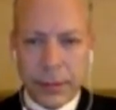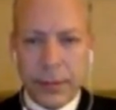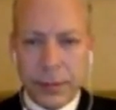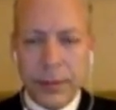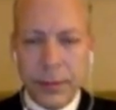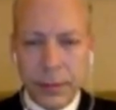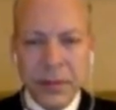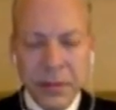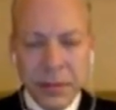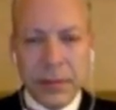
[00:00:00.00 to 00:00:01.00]

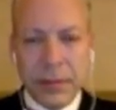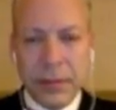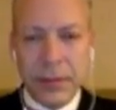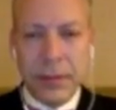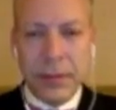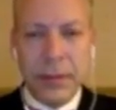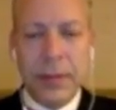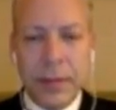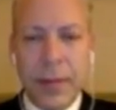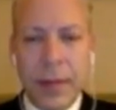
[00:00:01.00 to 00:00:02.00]

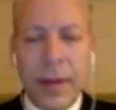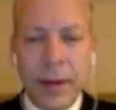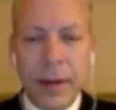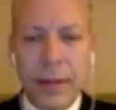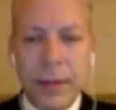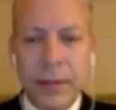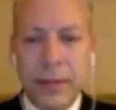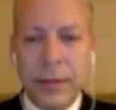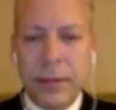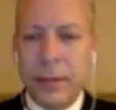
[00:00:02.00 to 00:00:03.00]

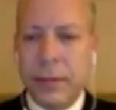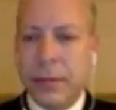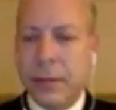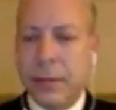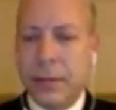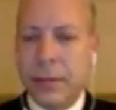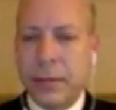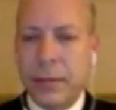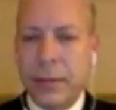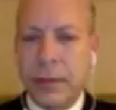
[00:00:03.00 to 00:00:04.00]

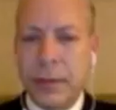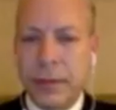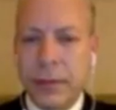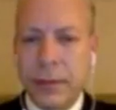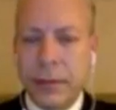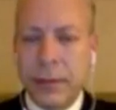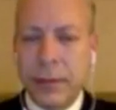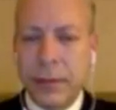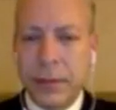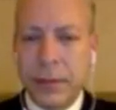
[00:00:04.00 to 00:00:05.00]

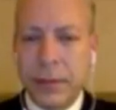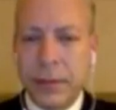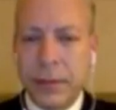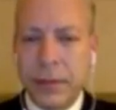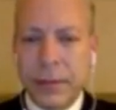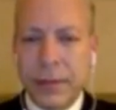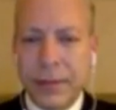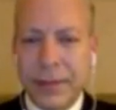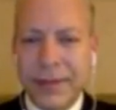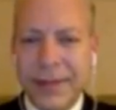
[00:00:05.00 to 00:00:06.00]

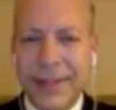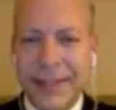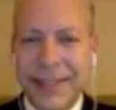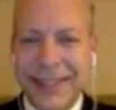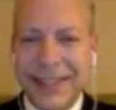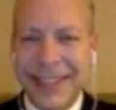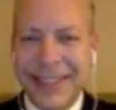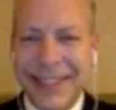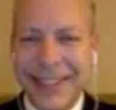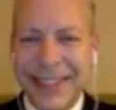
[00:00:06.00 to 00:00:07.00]

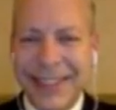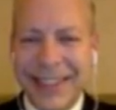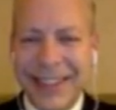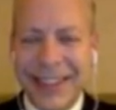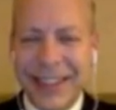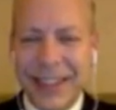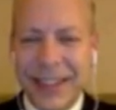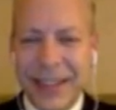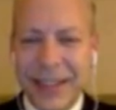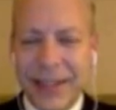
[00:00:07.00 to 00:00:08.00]
No words are spoken by the person on screen.